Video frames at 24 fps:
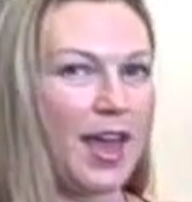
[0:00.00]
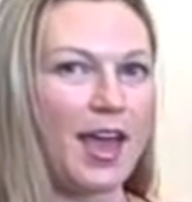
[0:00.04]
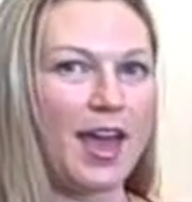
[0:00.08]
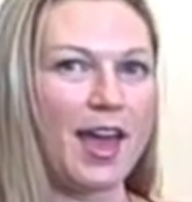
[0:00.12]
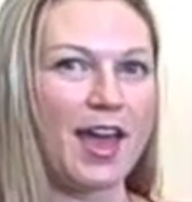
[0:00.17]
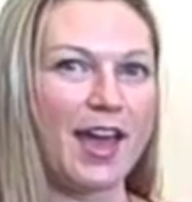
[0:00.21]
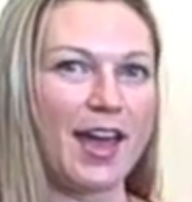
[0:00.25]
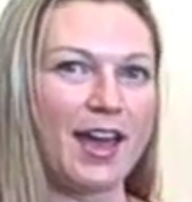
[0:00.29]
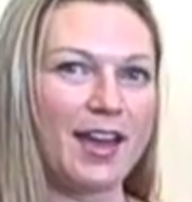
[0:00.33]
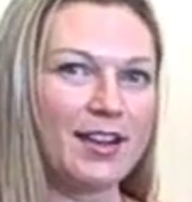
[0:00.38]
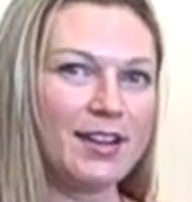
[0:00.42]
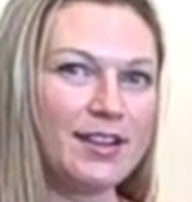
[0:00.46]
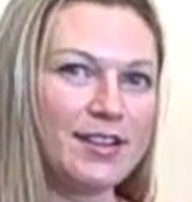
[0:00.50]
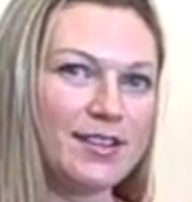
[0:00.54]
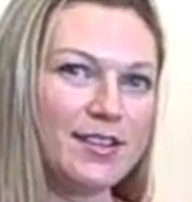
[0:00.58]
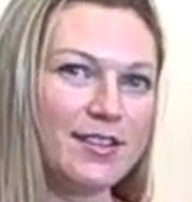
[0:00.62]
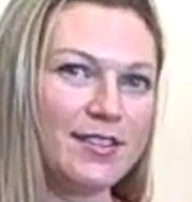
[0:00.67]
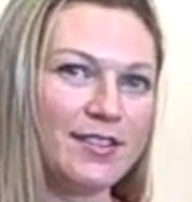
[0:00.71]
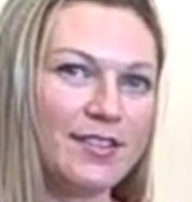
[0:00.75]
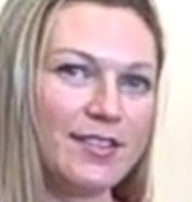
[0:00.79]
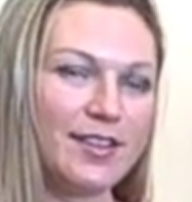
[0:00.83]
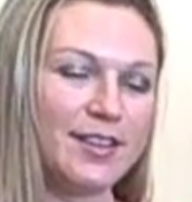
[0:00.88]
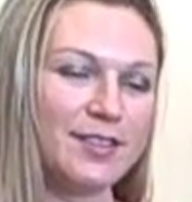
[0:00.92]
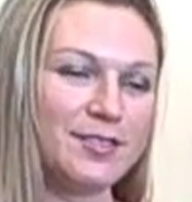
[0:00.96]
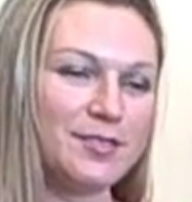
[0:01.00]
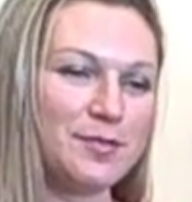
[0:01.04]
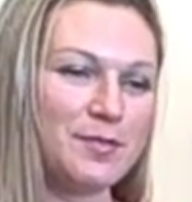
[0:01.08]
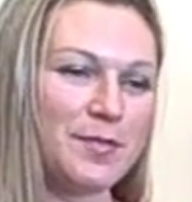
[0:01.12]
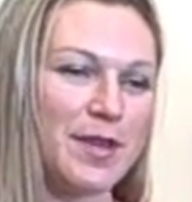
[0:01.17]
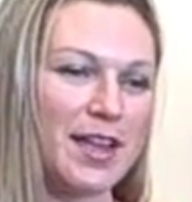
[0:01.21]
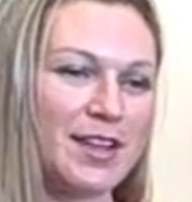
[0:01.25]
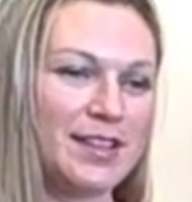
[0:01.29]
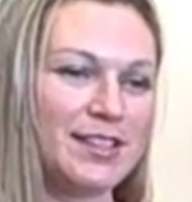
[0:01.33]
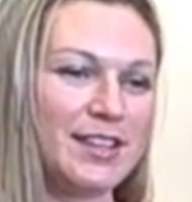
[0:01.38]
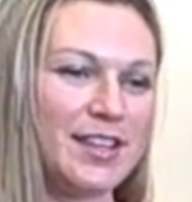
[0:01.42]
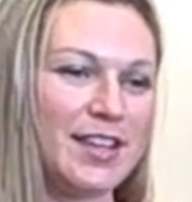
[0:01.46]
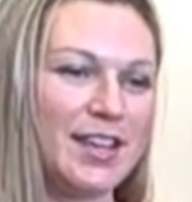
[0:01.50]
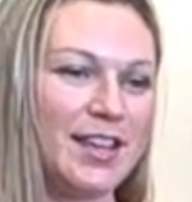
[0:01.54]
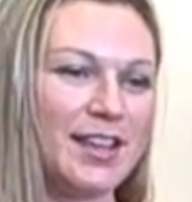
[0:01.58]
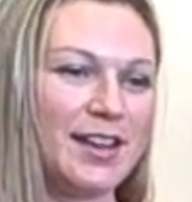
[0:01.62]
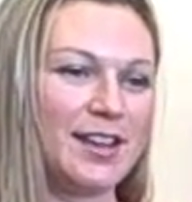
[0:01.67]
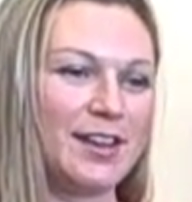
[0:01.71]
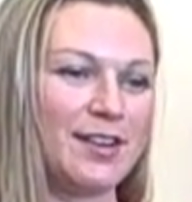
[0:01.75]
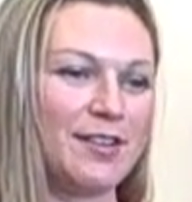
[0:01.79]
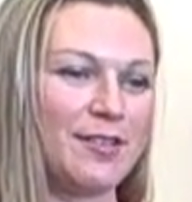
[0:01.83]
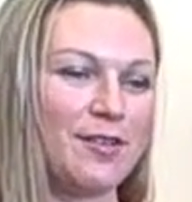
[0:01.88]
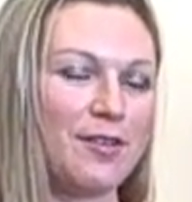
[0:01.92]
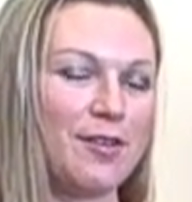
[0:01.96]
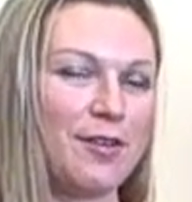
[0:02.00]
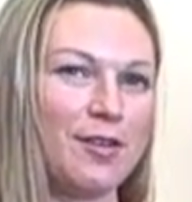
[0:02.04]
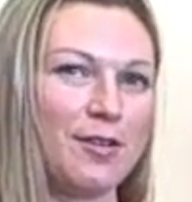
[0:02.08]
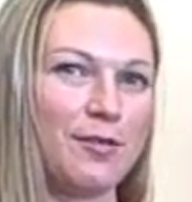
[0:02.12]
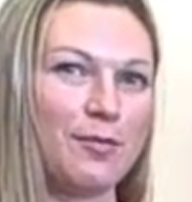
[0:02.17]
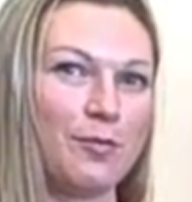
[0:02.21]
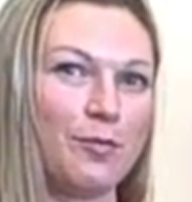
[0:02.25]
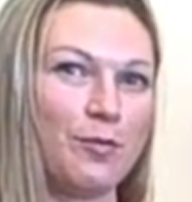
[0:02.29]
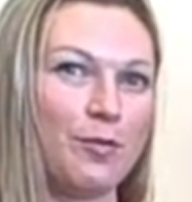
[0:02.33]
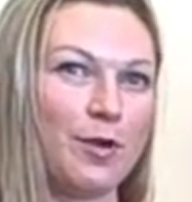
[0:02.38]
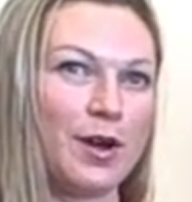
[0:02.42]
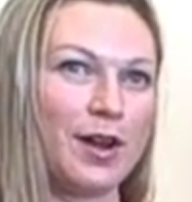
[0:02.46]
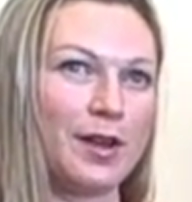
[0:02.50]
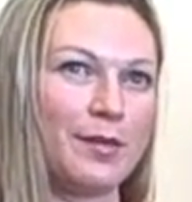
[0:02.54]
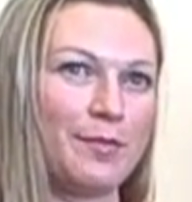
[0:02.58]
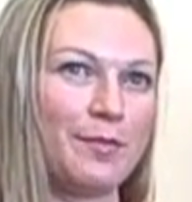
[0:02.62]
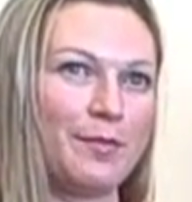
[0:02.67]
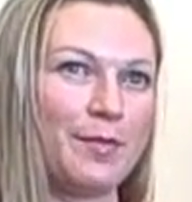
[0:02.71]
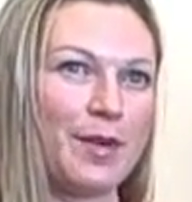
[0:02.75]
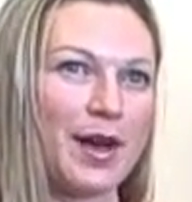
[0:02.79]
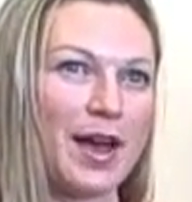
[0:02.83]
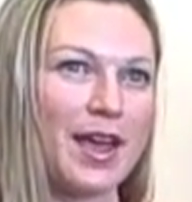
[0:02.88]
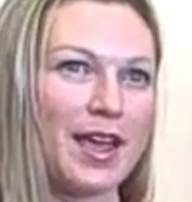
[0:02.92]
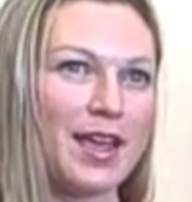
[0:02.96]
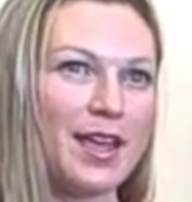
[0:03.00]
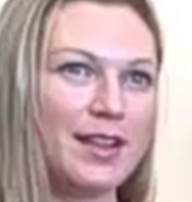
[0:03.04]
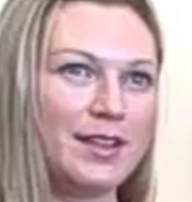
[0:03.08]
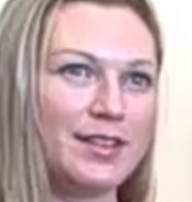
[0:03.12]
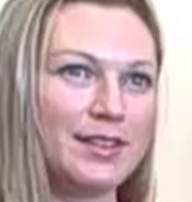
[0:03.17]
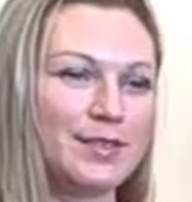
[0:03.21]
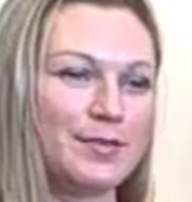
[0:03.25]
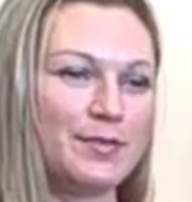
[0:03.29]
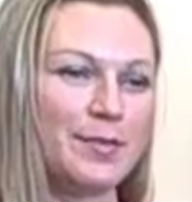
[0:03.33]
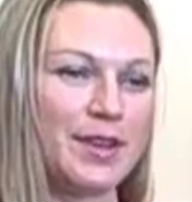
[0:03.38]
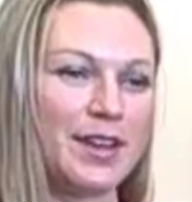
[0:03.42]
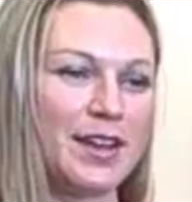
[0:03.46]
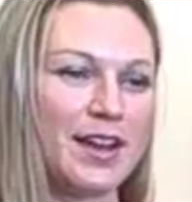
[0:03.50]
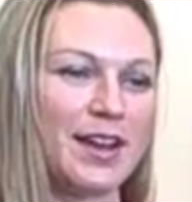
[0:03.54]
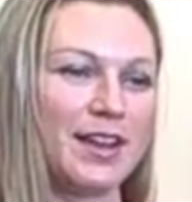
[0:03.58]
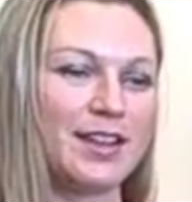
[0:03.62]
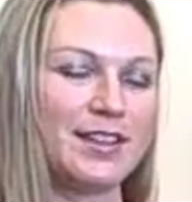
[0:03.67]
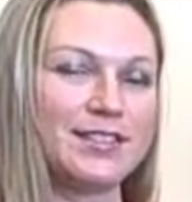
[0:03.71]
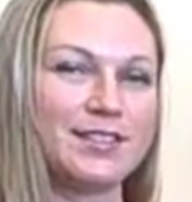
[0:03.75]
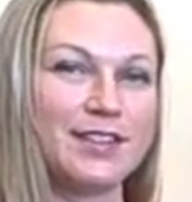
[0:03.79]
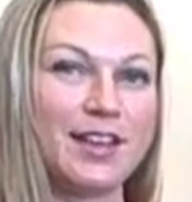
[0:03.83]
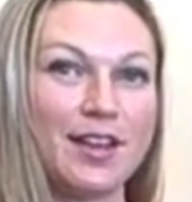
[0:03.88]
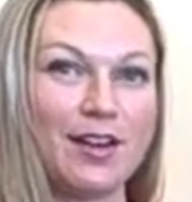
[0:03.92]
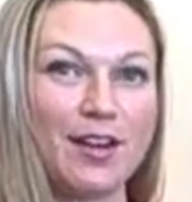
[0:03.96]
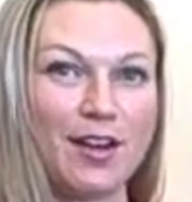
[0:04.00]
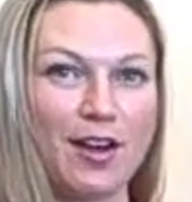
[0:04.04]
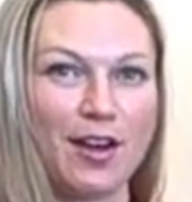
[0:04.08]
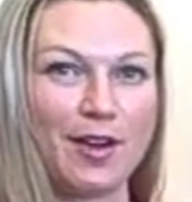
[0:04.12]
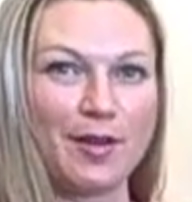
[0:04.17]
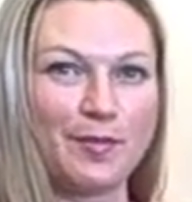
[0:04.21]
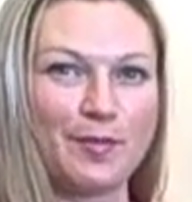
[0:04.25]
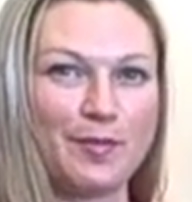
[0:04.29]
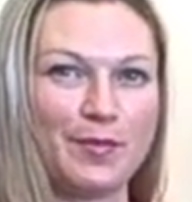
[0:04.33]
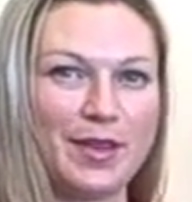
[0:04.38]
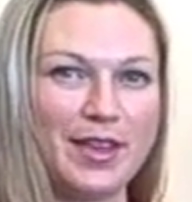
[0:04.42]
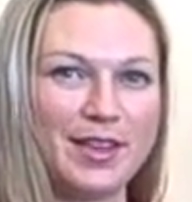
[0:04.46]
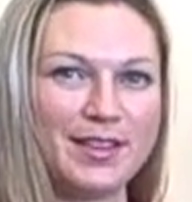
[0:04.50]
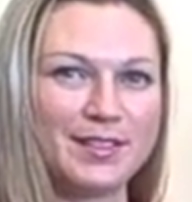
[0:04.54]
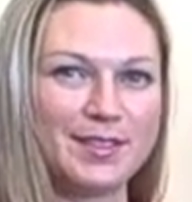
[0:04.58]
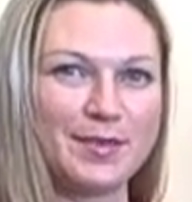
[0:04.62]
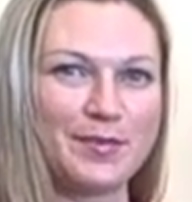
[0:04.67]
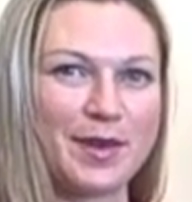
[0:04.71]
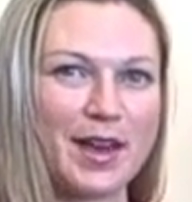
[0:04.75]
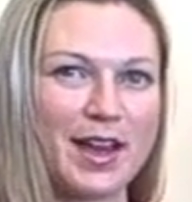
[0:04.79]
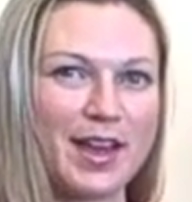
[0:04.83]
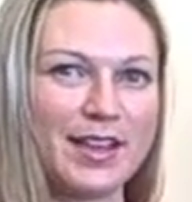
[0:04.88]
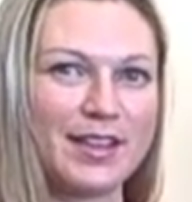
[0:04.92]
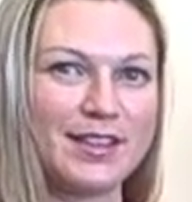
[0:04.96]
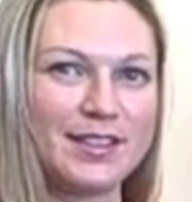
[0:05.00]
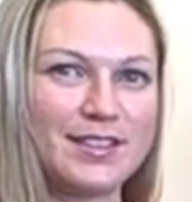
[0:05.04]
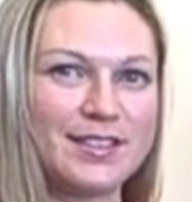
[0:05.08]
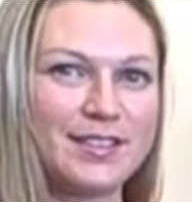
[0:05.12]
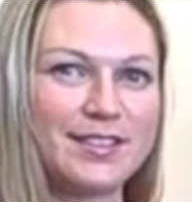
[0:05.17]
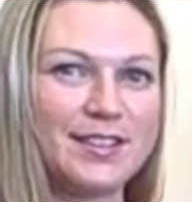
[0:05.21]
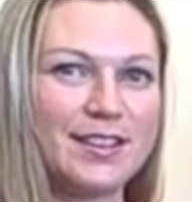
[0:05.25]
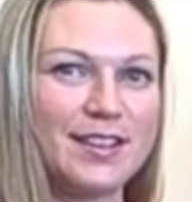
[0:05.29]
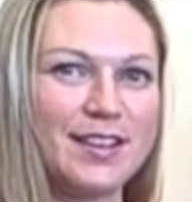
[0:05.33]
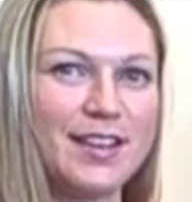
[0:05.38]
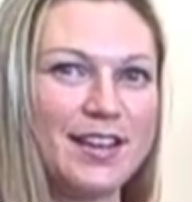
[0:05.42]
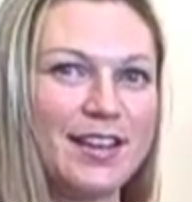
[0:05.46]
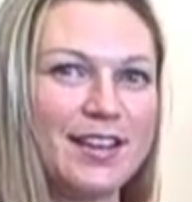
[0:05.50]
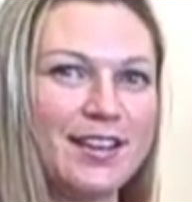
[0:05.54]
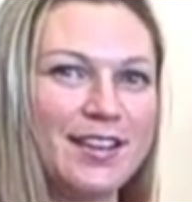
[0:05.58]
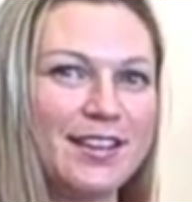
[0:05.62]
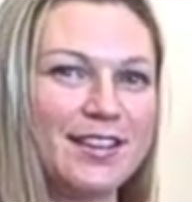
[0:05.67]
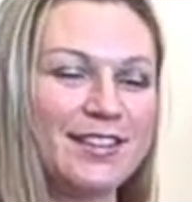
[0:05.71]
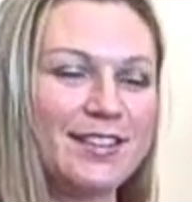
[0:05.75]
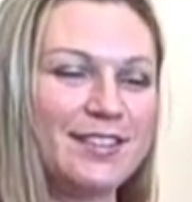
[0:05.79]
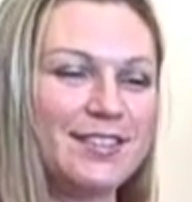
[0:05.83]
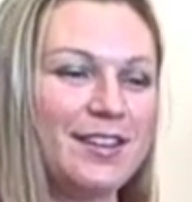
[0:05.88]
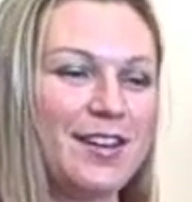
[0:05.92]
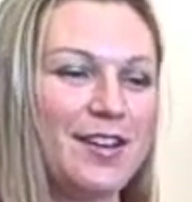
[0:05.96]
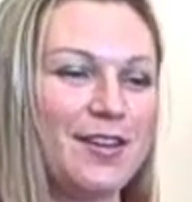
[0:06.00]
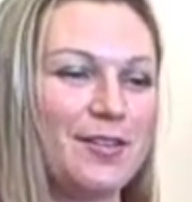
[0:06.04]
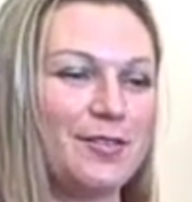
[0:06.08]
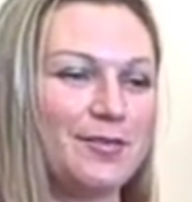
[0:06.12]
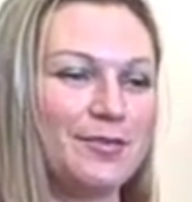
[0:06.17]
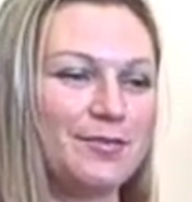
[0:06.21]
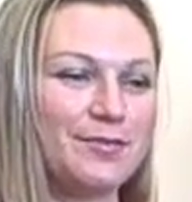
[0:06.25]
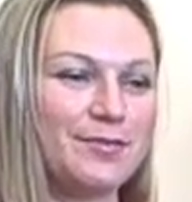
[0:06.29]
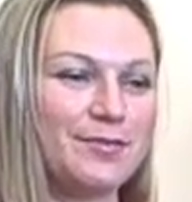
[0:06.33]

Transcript: and these are made to eat in all one bite because they are pizza bites. So